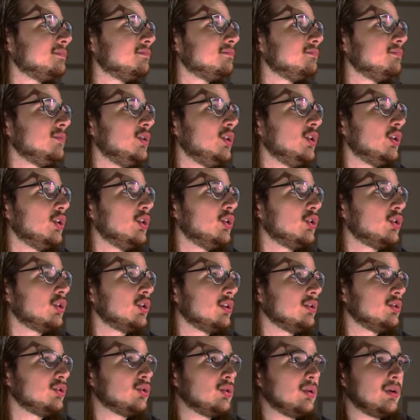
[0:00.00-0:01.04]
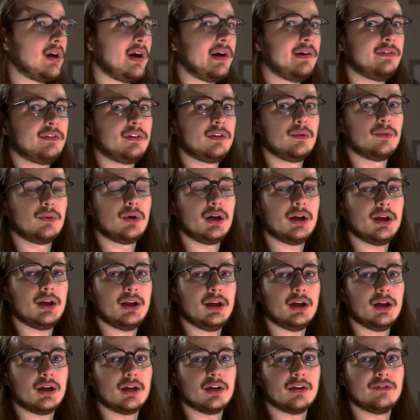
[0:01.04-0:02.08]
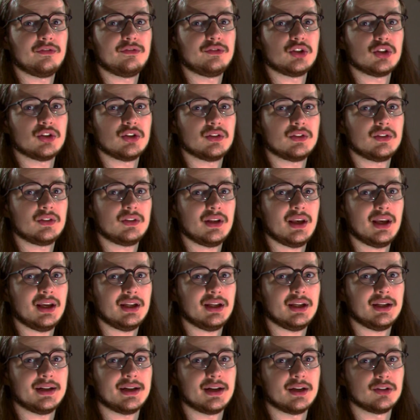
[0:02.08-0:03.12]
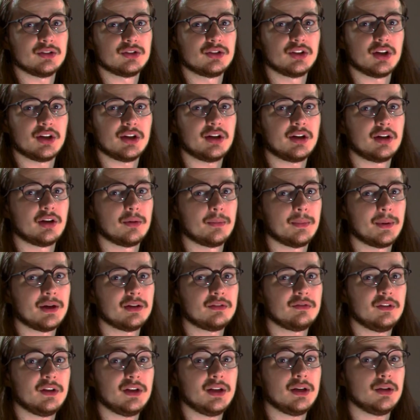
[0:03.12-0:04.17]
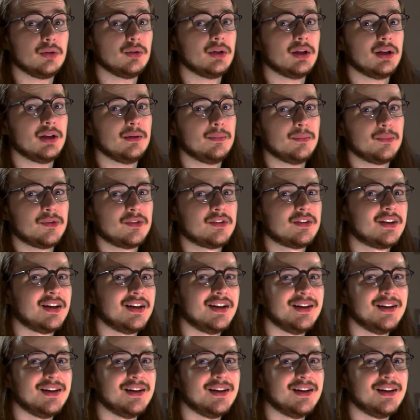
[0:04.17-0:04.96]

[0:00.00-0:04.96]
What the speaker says: you know, contrived way of just hanging out talking about video games,